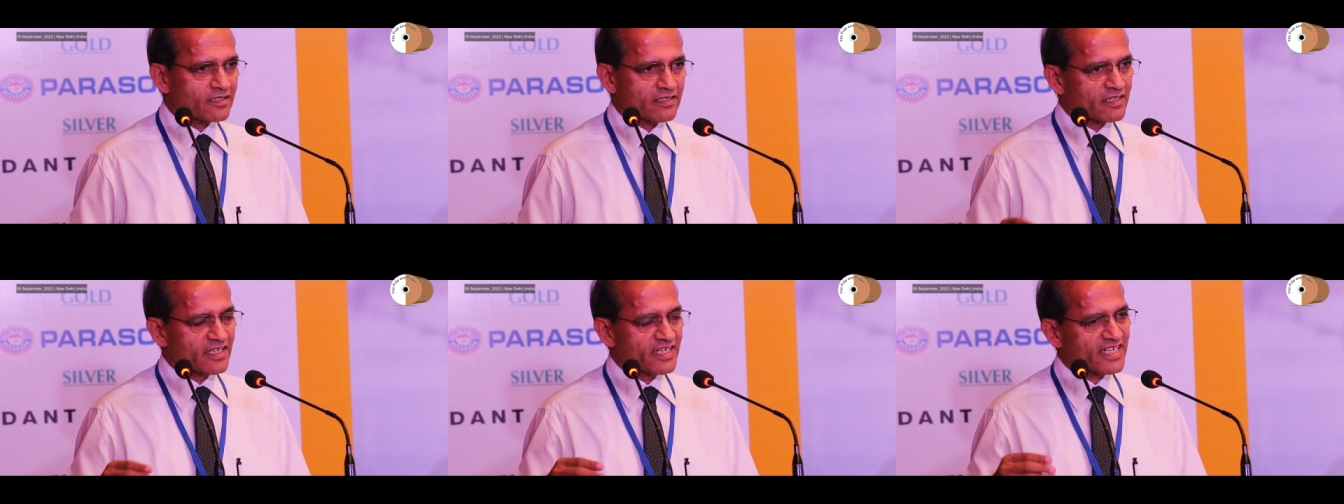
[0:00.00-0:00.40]

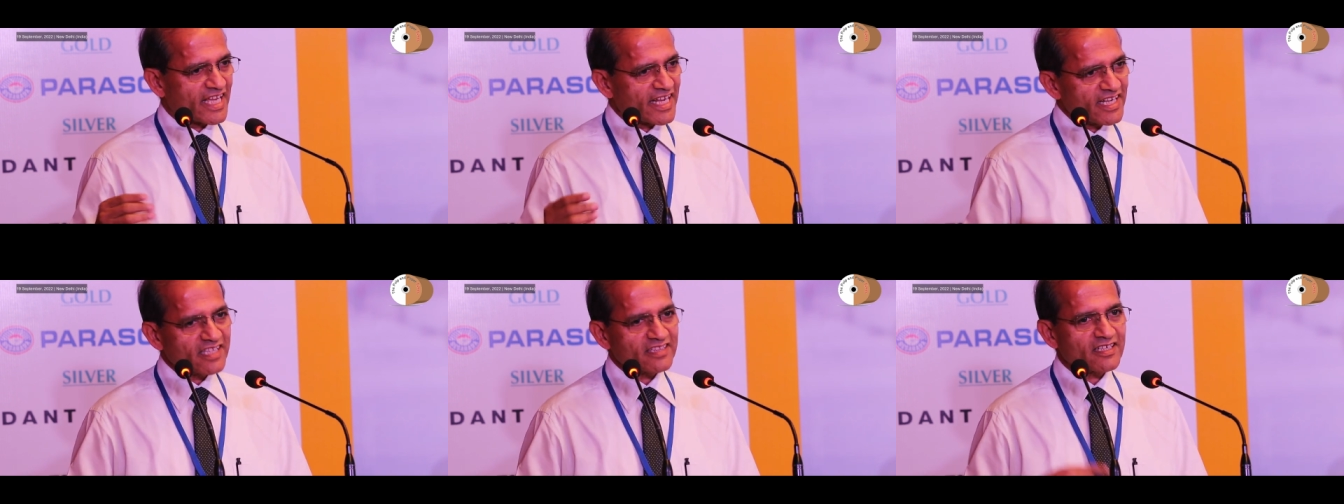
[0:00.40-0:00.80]
The
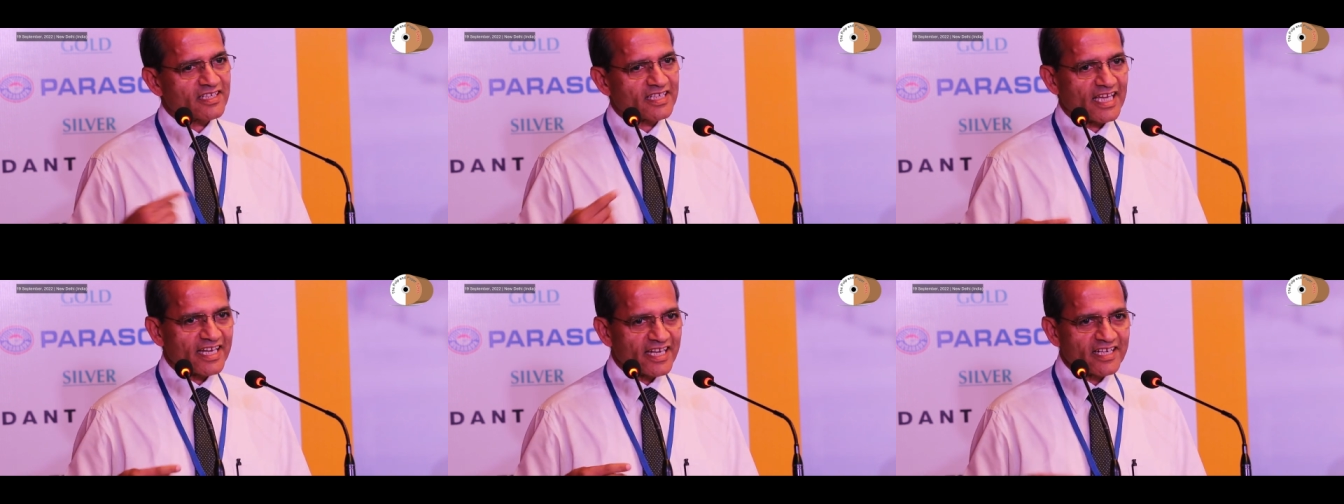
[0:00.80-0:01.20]
retaining the
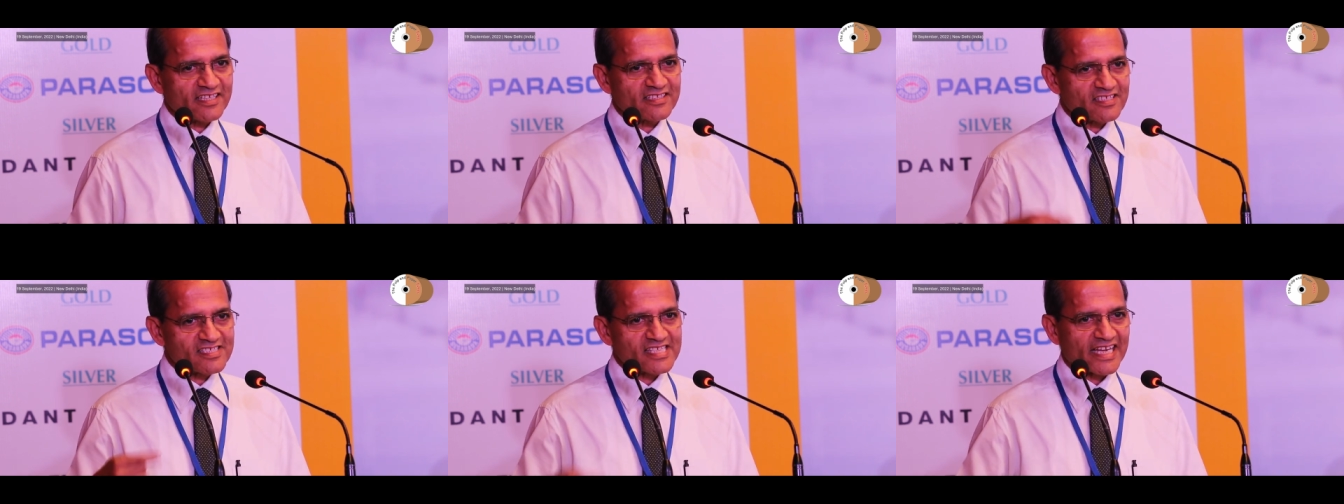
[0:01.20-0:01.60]
talent
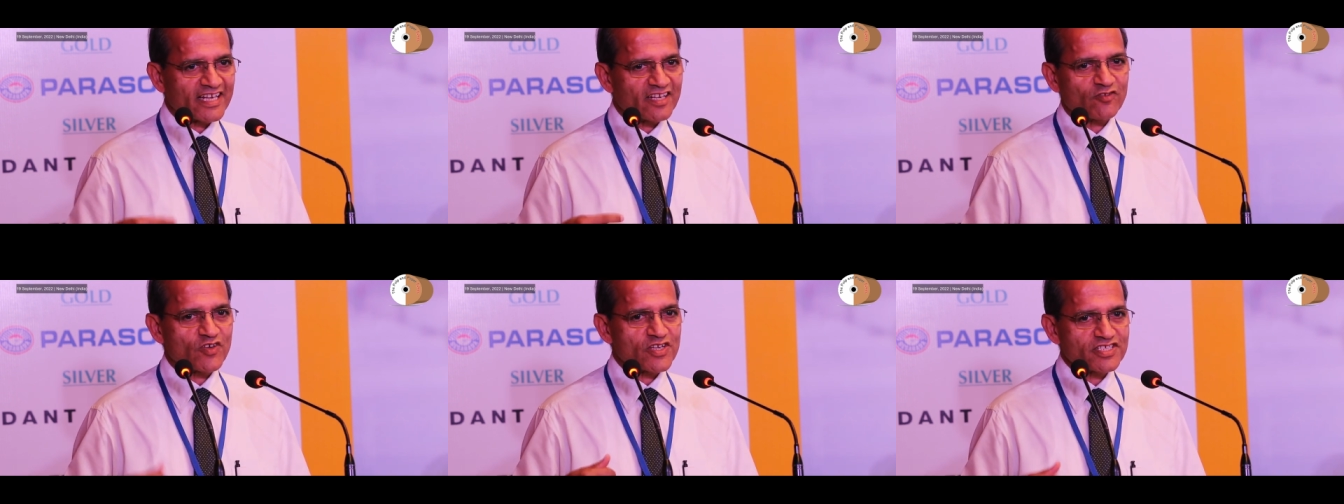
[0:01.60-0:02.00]
is the
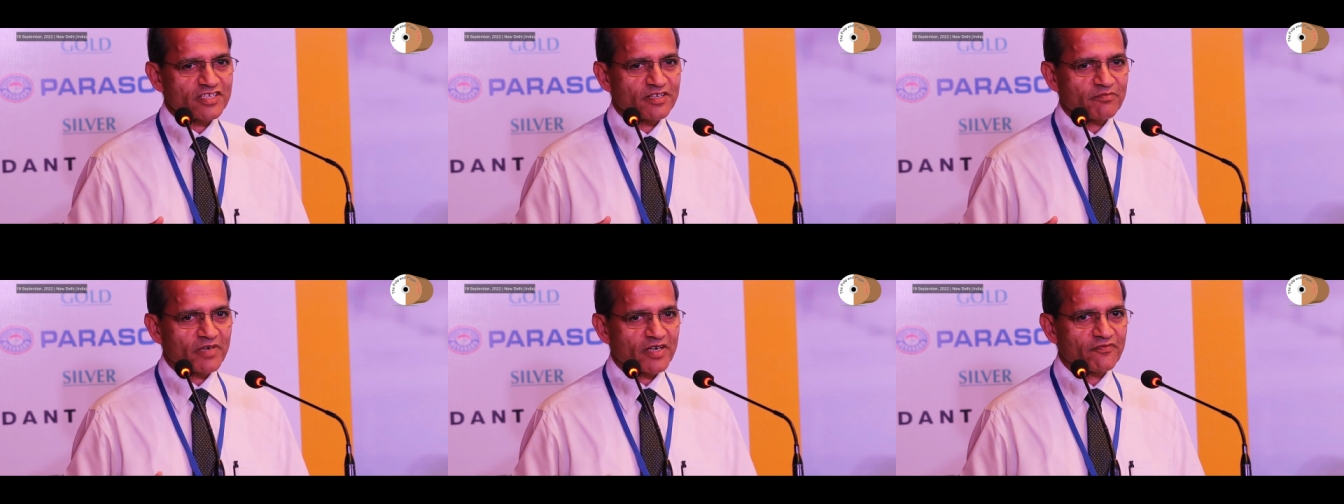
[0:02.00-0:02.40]
second
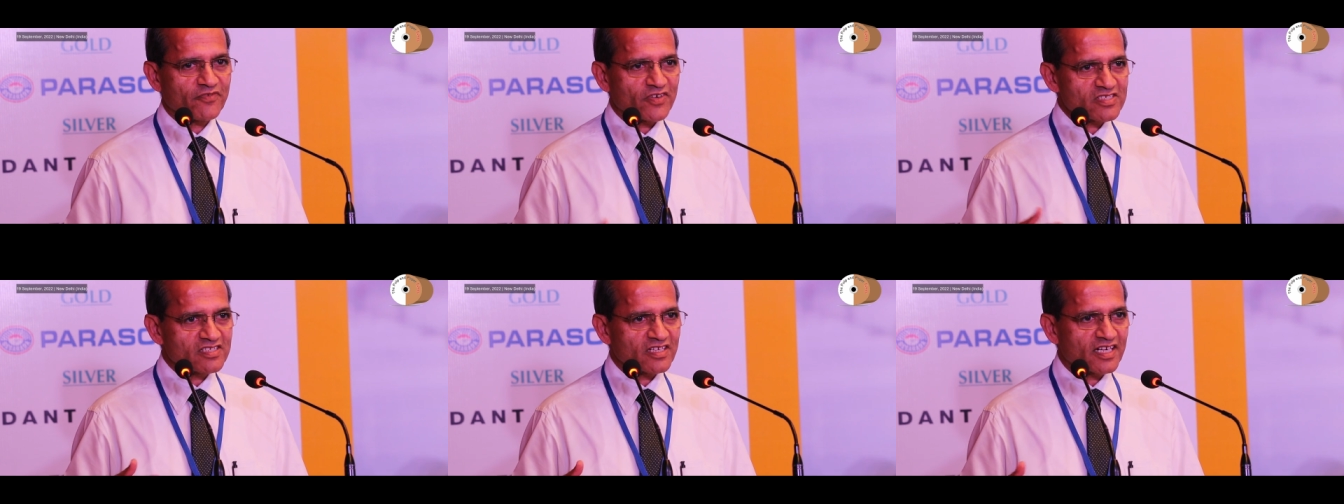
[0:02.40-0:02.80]
question, but
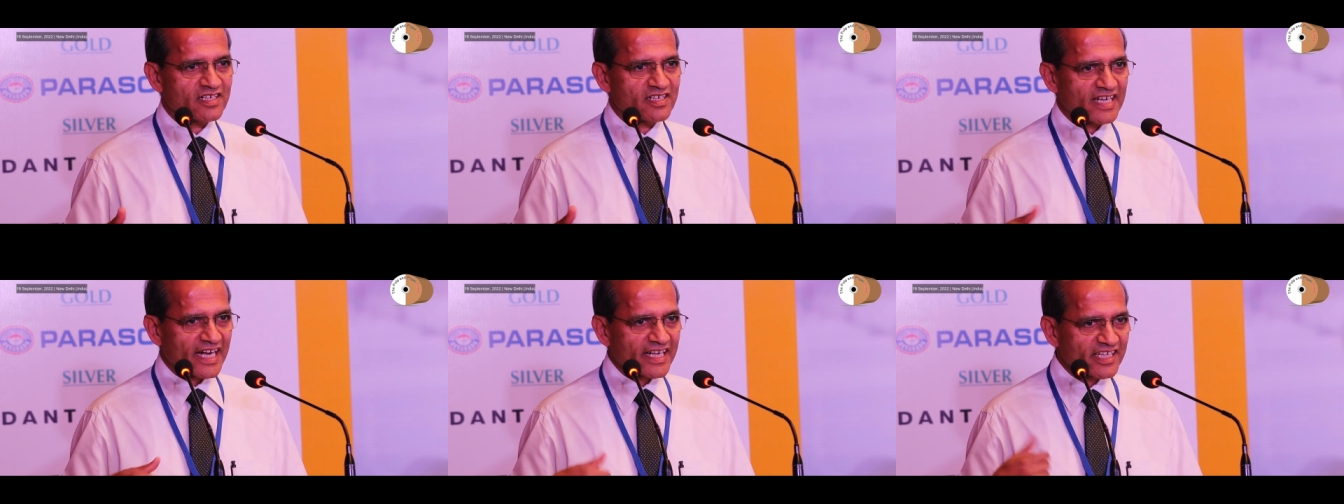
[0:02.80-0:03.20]
first the
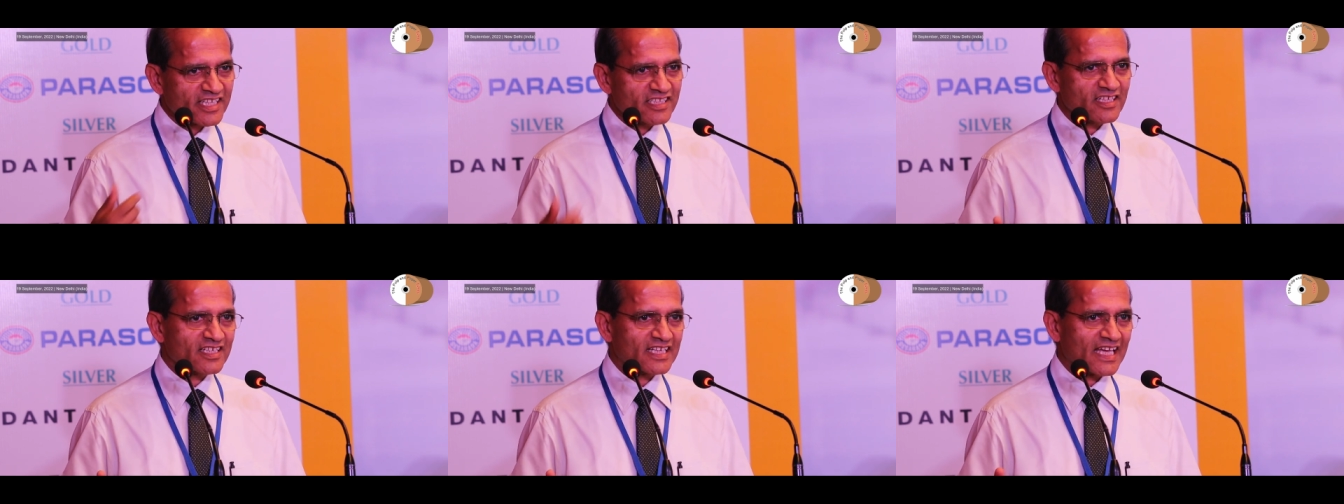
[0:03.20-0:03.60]

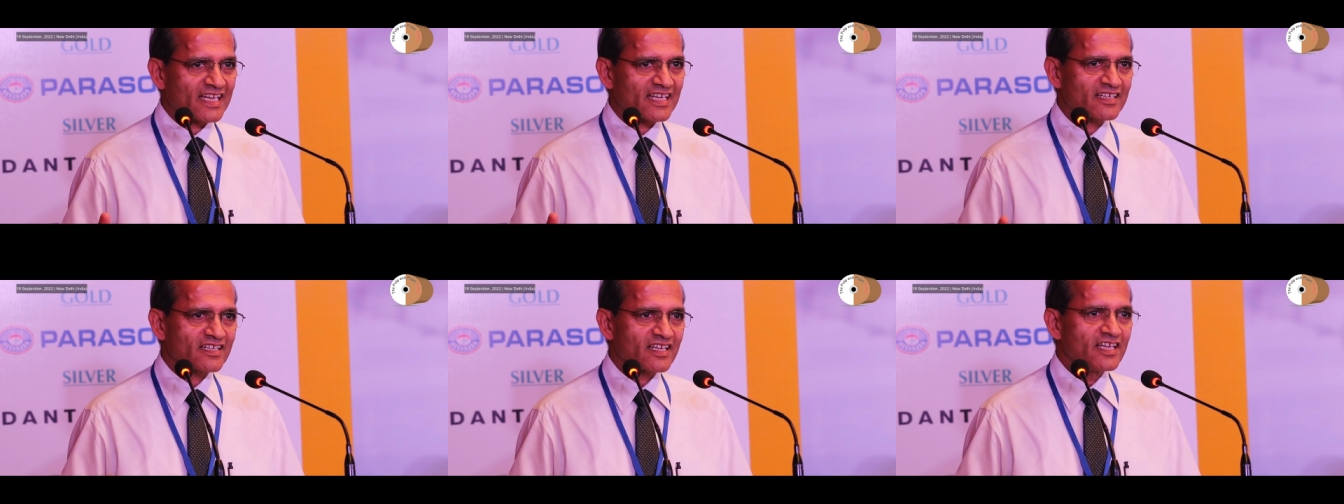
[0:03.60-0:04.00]
attracting the
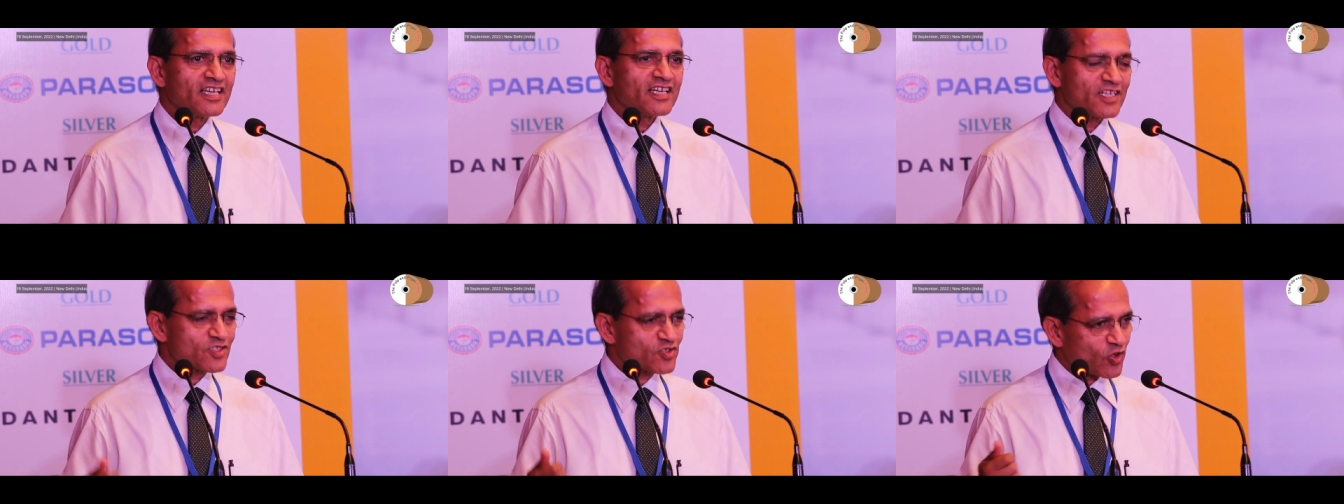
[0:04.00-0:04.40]

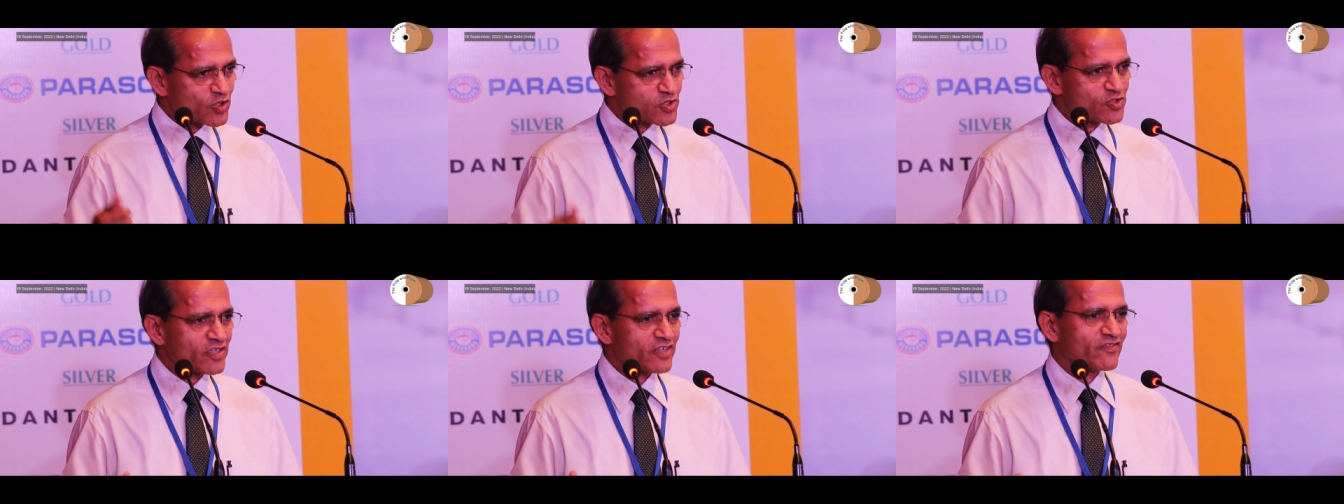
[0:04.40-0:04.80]
talent is
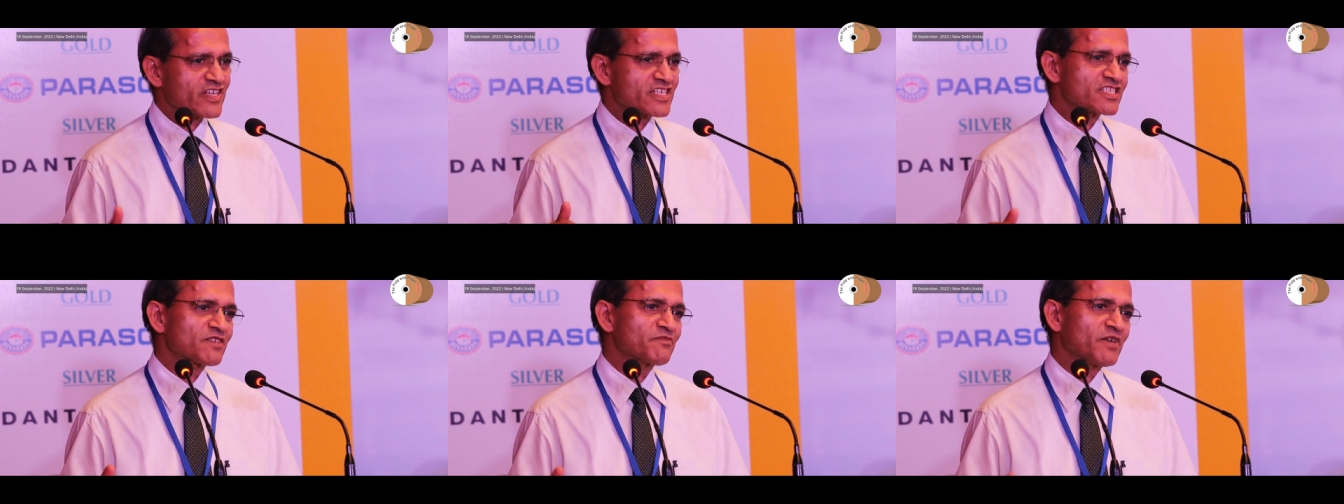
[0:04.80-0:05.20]
also a
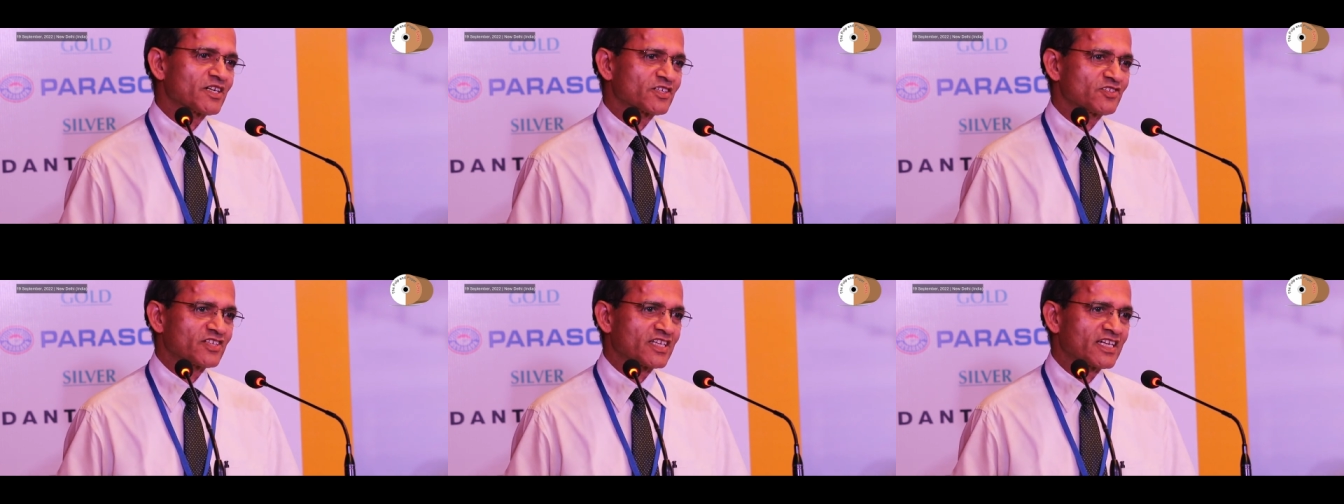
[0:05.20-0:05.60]
question
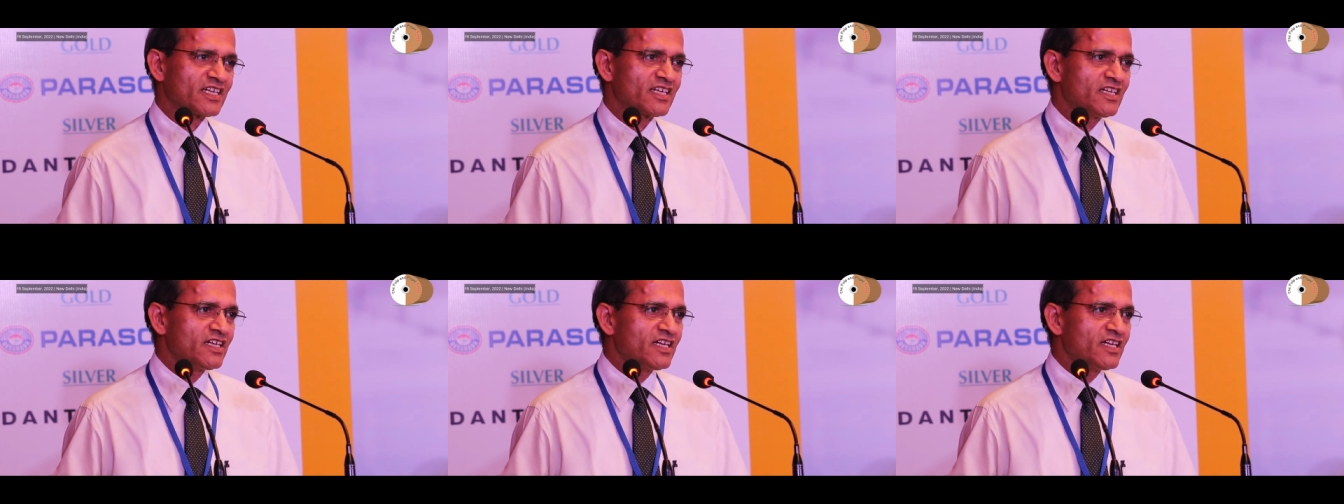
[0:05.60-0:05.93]
mark today.